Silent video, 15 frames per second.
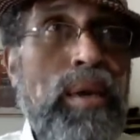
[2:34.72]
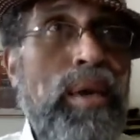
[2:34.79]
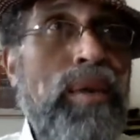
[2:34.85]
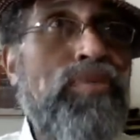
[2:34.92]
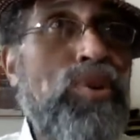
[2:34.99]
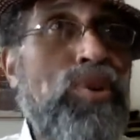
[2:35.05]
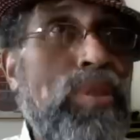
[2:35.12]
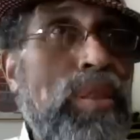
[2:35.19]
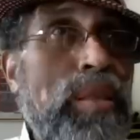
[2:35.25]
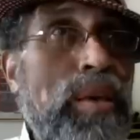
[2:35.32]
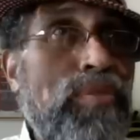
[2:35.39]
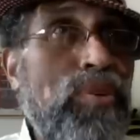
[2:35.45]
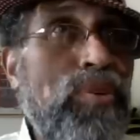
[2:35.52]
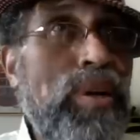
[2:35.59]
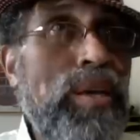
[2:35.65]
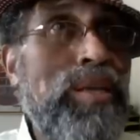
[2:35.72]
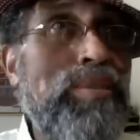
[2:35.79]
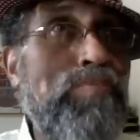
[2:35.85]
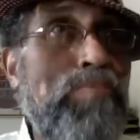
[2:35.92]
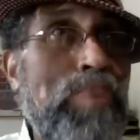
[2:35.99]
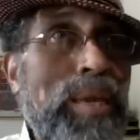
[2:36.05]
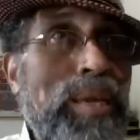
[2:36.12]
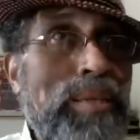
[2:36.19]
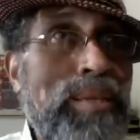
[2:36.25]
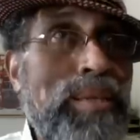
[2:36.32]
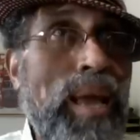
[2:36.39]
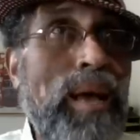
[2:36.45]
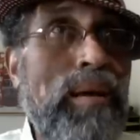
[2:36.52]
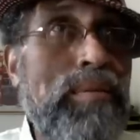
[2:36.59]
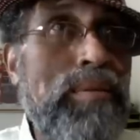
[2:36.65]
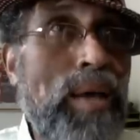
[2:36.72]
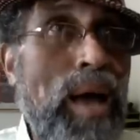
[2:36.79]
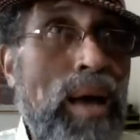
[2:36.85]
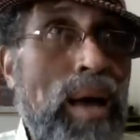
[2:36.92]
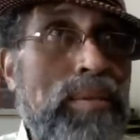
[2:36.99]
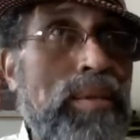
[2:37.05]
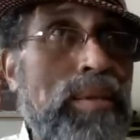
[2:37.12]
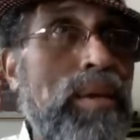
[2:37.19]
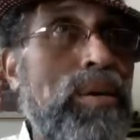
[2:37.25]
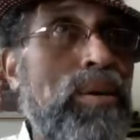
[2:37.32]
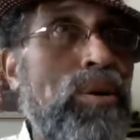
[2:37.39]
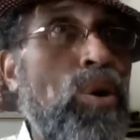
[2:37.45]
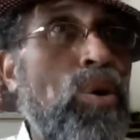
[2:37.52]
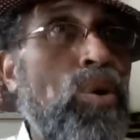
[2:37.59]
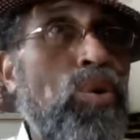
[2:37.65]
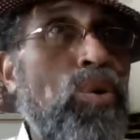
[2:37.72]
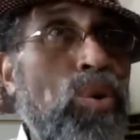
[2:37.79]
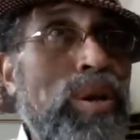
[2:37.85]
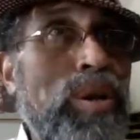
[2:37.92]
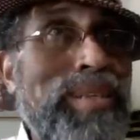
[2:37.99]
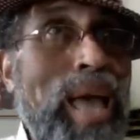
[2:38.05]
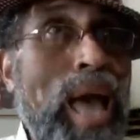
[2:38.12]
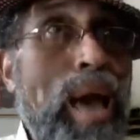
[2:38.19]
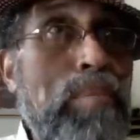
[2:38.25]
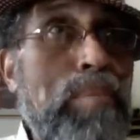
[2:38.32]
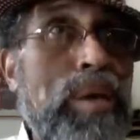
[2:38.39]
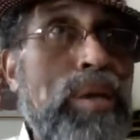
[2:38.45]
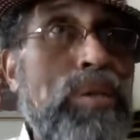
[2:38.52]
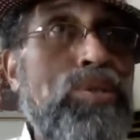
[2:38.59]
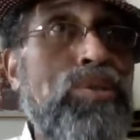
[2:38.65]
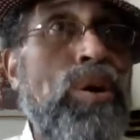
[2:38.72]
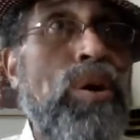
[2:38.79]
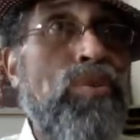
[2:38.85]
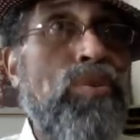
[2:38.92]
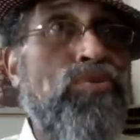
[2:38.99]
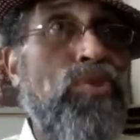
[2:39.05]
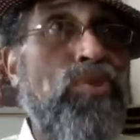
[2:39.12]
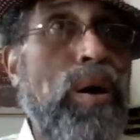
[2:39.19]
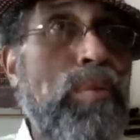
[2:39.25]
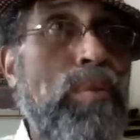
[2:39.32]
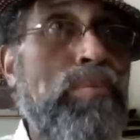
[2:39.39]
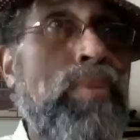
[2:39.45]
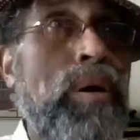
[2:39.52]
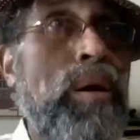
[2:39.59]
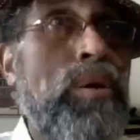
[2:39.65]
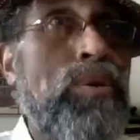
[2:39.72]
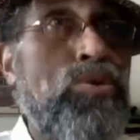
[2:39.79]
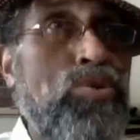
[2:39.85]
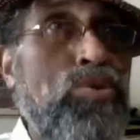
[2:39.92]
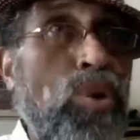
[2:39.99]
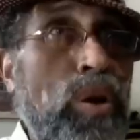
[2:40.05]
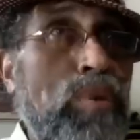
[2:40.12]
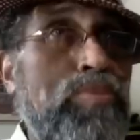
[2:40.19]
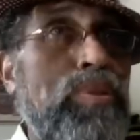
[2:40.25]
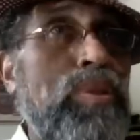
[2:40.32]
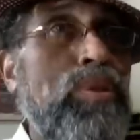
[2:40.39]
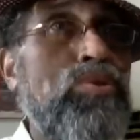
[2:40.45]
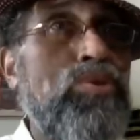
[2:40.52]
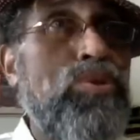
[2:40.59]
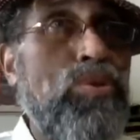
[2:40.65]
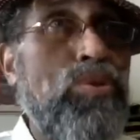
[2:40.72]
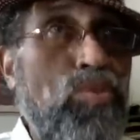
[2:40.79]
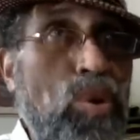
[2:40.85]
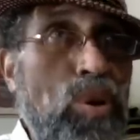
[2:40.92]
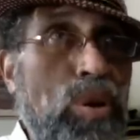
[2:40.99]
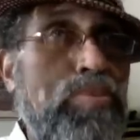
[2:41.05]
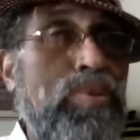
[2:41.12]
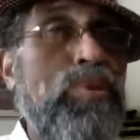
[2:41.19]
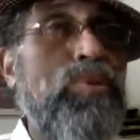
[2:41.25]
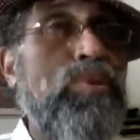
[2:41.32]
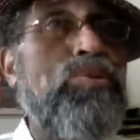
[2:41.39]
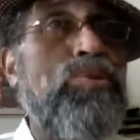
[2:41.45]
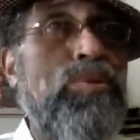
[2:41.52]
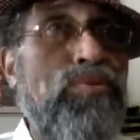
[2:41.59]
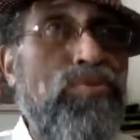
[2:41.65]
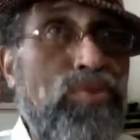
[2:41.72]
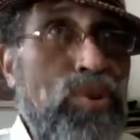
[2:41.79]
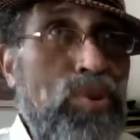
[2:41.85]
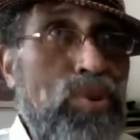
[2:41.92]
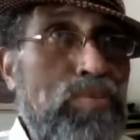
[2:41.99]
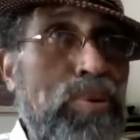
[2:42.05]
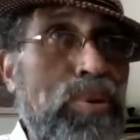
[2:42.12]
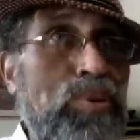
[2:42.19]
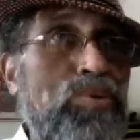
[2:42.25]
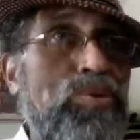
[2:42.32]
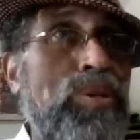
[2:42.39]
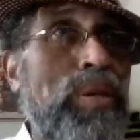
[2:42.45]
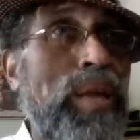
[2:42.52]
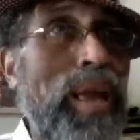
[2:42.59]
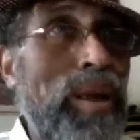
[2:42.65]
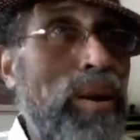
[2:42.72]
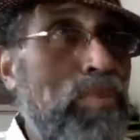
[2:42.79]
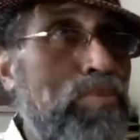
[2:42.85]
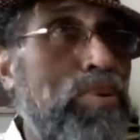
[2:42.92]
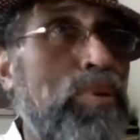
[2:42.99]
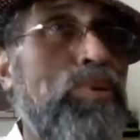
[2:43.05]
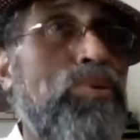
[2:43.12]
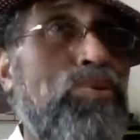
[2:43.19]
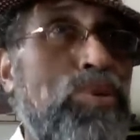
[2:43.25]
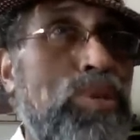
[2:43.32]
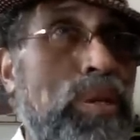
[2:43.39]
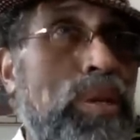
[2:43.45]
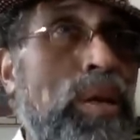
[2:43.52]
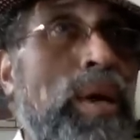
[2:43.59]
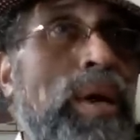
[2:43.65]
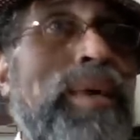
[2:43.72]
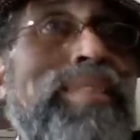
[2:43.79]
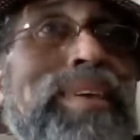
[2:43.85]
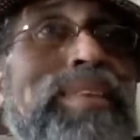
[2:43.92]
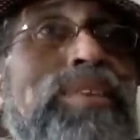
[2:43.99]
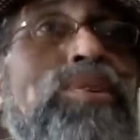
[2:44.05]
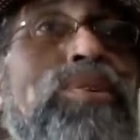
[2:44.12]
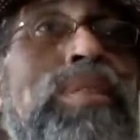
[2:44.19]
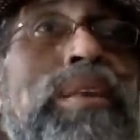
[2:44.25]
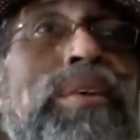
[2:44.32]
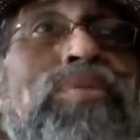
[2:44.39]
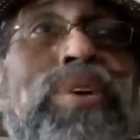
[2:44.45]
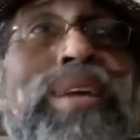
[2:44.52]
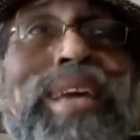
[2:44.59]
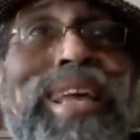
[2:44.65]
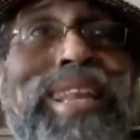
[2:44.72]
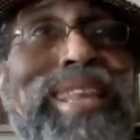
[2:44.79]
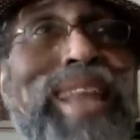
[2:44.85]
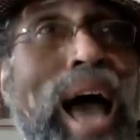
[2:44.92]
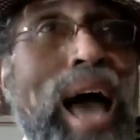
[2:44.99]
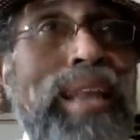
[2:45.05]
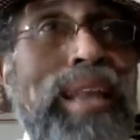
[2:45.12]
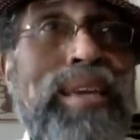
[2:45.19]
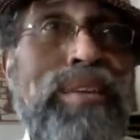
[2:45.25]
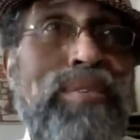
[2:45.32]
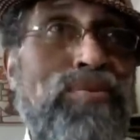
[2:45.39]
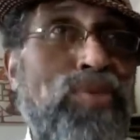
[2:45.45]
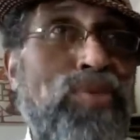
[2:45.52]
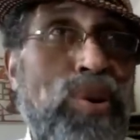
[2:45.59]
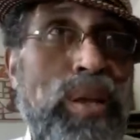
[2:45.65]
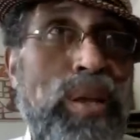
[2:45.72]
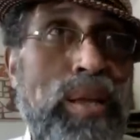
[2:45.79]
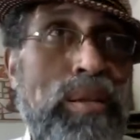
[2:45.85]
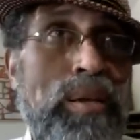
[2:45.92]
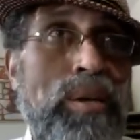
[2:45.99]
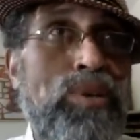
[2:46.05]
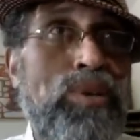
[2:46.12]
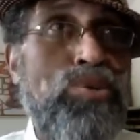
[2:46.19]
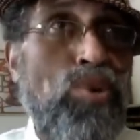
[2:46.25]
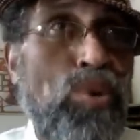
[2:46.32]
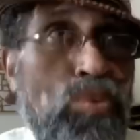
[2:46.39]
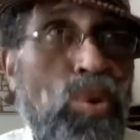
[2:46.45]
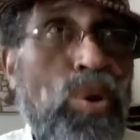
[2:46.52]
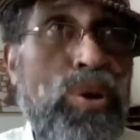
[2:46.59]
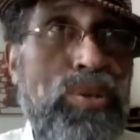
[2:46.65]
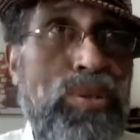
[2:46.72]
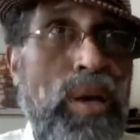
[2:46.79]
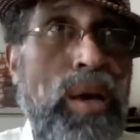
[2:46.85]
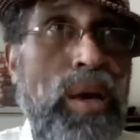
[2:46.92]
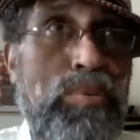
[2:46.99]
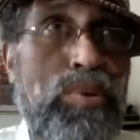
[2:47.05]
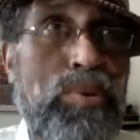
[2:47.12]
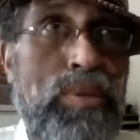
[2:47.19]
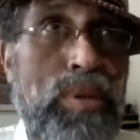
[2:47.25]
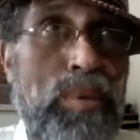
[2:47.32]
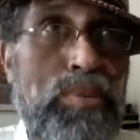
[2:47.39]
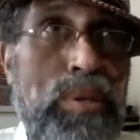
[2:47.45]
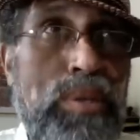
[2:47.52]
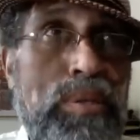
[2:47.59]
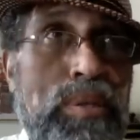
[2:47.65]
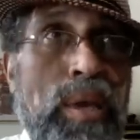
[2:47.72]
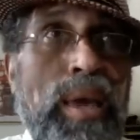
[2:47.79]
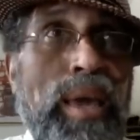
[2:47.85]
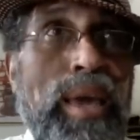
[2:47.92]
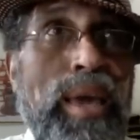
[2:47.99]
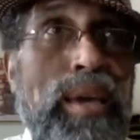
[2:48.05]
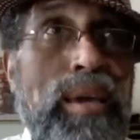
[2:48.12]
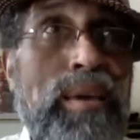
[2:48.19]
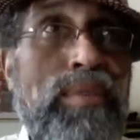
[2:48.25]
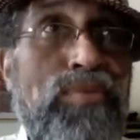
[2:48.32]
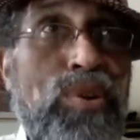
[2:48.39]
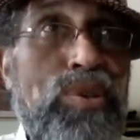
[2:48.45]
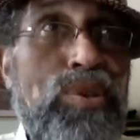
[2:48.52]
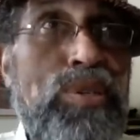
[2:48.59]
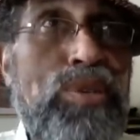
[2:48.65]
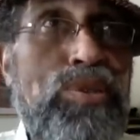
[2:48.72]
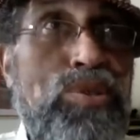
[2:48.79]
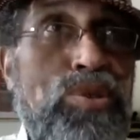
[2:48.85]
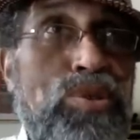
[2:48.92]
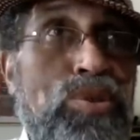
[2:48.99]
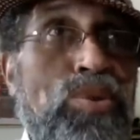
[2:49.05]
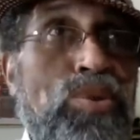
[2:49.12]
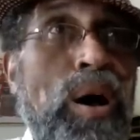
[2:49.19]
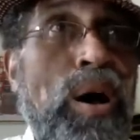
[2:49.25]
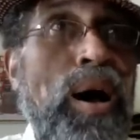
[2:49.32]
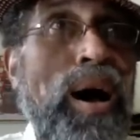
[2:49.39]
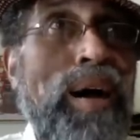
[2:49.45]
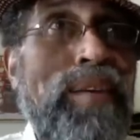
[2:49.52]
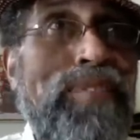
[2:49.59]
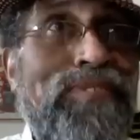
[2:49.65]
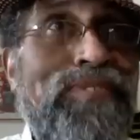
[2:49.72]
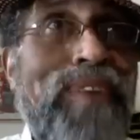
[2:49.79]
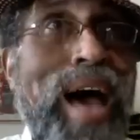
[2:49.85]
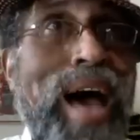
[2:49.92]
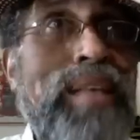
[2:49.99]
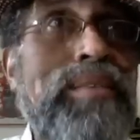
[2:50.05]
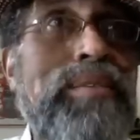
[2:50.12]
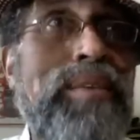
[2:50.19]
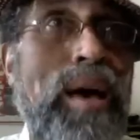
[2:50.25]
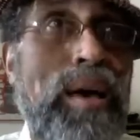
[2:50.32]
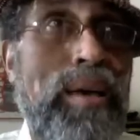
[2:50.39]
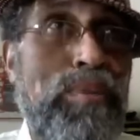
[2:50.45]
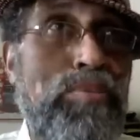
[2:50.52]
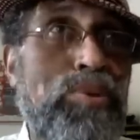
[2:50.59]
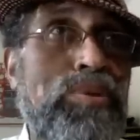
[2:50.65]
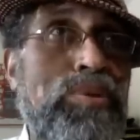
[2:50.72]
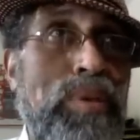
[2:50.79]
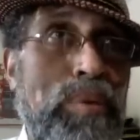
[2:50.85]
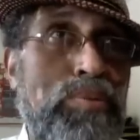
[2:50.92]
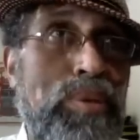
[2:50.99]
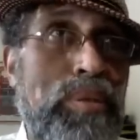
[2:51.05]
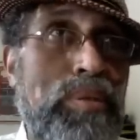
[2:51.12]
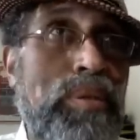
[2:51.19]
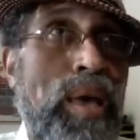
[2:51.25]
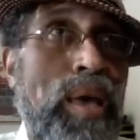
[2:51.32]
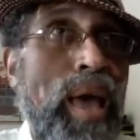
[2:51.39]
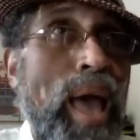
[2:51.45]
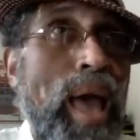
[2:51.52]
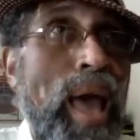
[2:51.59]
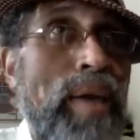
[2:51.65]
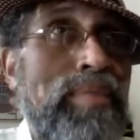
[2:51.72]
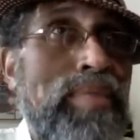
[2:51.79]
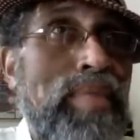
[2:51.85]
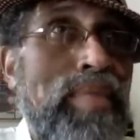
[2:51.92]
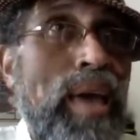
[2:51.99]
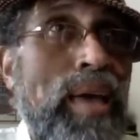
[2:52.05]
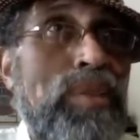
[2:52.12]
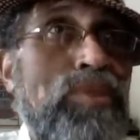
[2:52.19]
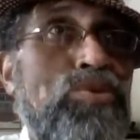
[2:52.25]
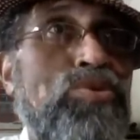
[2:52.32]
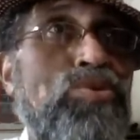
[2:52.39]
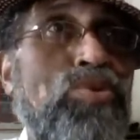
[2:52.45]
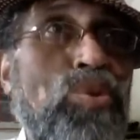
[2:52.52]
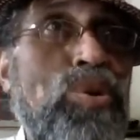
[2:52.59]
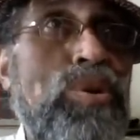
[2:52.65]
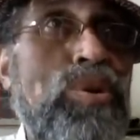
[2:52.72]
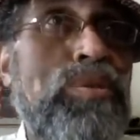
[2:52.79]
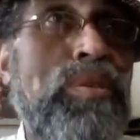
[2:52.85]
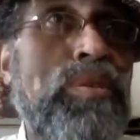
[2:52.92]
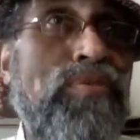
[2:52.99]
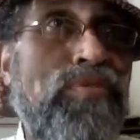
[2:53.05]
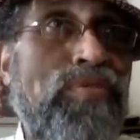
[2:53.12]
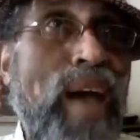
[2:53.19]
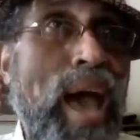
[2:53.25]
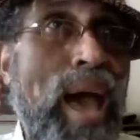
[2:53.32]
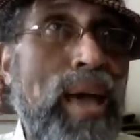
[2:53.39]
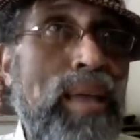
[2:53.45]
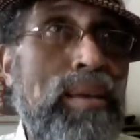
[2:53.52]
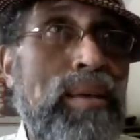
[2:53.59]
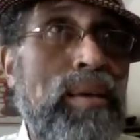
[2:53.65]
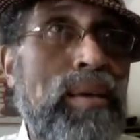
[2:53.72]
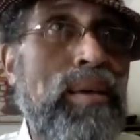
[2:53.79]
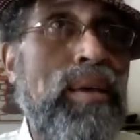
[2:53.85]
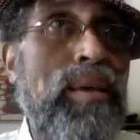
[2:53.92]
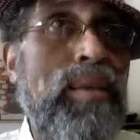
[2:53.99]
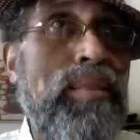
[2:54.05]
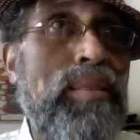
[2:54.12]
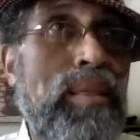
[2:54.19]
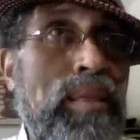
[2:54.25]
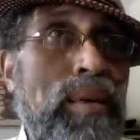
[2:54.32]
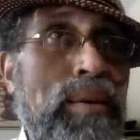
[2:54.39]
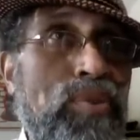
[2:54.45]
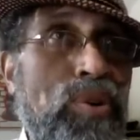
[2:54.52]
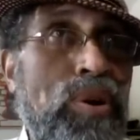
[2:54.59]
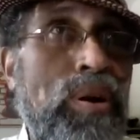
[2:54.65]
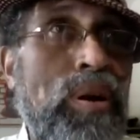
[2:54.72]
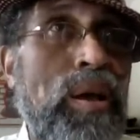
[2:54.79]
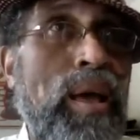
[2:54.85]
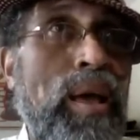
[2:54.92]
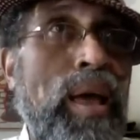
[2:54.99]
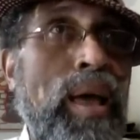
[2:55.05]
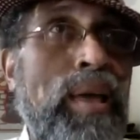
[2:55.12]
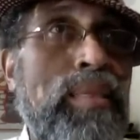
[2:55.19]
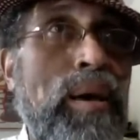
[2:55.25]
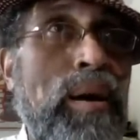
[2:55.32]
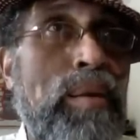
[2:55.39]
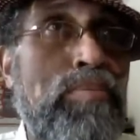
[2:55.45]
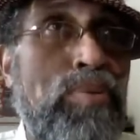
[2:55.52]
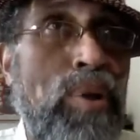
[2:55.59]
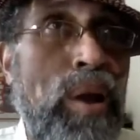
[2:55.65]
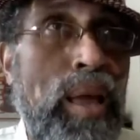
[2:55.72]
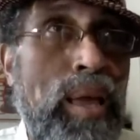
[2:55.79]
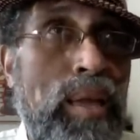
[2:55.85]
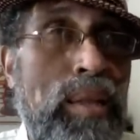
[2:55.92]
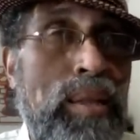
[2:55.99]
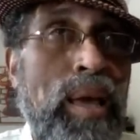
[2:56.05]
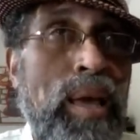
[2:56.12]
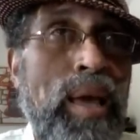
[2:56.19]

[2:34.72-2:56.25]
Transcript: if your liver is beat down, toxic, or damaged from soil pollution, water pollution, food pollution, air pollution, then your liver cannot convert it to a water-soluble substance. It converts it to a fat-soluble substance and then stores the fat in the liver and the brain.